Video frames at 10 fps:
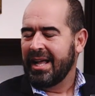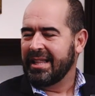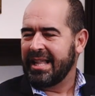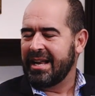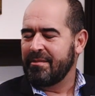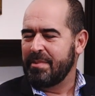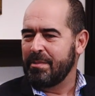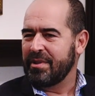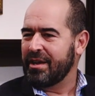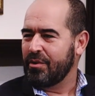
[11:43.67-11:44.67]
A lot of
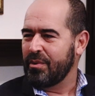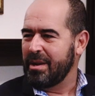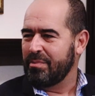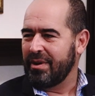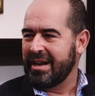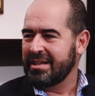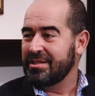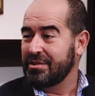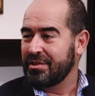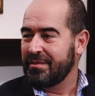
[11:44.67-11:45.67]
people that create
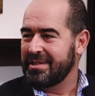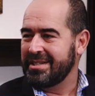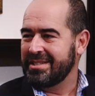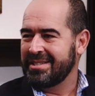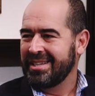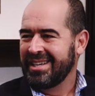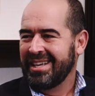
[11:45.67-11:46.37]
products and services